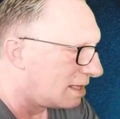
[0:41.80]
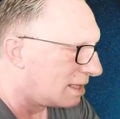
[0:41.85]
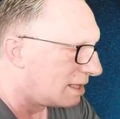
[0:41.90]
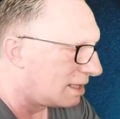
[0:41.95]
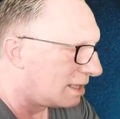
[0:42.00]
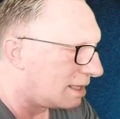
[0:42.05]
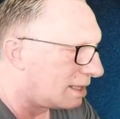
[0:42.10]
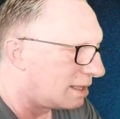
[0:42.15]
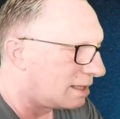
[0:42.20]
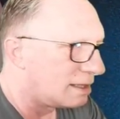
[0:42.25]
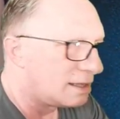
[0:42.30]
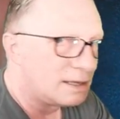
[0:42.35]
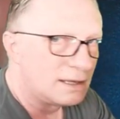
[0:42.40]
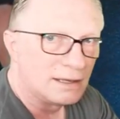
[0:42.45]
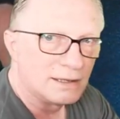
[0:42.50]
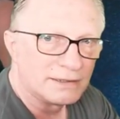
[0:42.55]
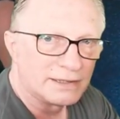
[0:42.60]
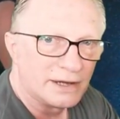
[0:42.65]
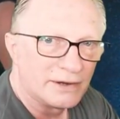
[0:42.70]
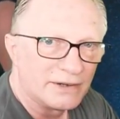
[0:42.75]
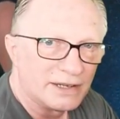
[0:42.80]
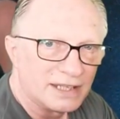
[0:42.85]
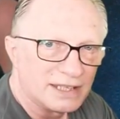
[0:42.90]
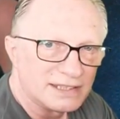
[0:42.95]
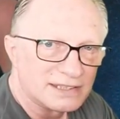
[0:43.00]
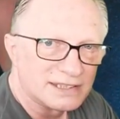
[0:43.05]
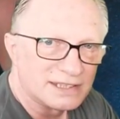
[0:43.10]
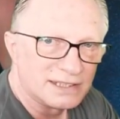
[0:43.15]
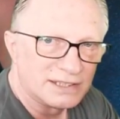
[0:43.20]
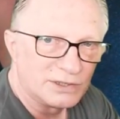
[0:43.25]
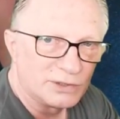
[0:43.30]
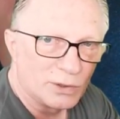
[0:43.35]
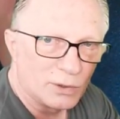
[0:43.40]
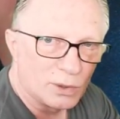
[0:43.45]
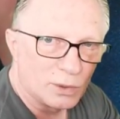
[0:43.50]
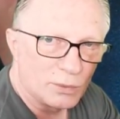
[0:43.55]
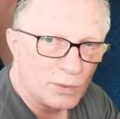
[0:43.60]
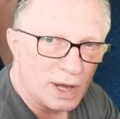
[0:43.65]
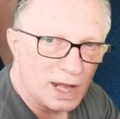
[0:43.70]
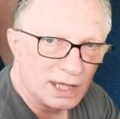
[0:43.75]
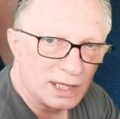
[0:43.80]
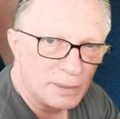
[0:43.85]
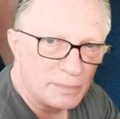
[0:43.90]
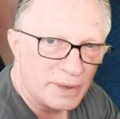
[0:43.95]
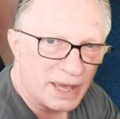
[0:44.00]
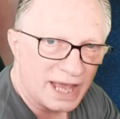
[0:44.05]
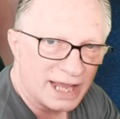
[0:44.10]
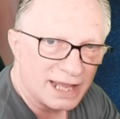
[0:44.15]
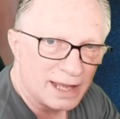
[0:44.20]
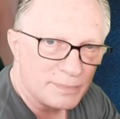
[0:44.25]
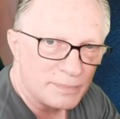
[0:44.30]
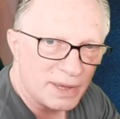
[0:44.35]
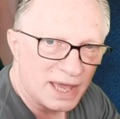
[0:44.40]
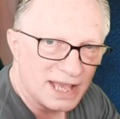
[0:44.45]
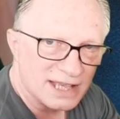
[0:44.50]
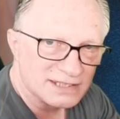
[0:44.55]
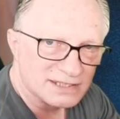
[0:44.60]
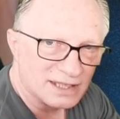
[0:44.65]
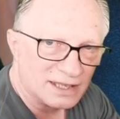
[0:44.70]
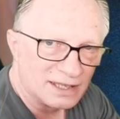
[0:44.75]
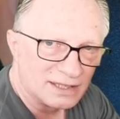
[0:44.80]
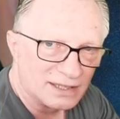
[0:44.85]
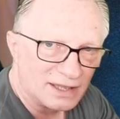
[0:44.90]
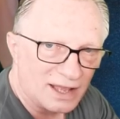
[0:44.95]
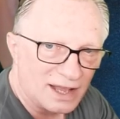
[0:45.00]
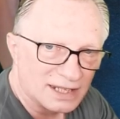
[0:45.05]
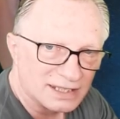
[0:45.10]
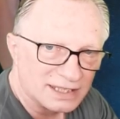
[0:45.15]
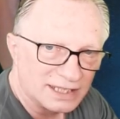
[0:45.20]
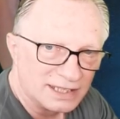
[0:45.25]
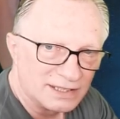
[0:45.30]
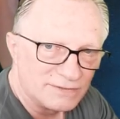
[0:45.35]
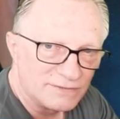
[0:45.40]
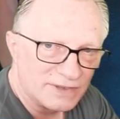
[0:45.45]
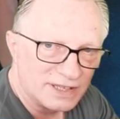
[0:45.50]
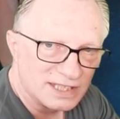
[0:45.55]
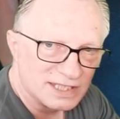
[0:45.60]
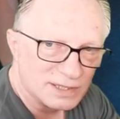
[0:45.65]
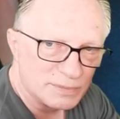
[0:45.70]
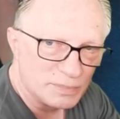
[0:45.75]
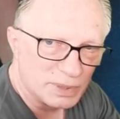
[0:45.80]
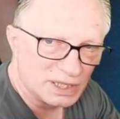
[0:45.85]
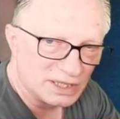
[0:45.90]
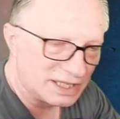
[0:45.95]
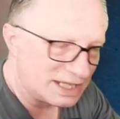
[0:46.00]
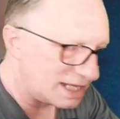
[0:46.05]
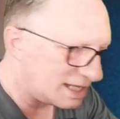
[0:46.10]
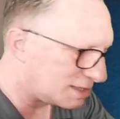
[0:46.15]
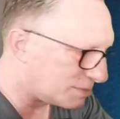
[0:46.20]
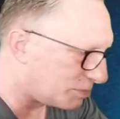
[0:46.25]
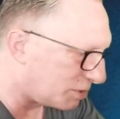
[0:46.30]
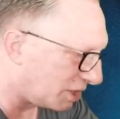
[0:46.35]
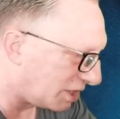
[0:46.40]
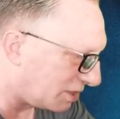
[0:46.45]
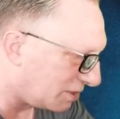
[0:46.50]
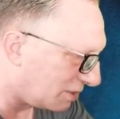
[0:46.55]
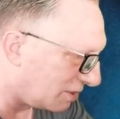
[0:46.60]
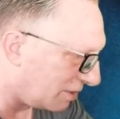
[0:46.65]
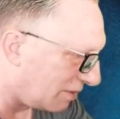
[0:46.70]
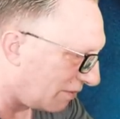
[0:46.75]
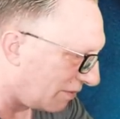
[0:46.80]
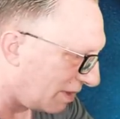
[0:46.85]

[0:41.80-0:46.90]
Uh, there it is. Your wallet backup has unlocked invincibility. It's pretty cool.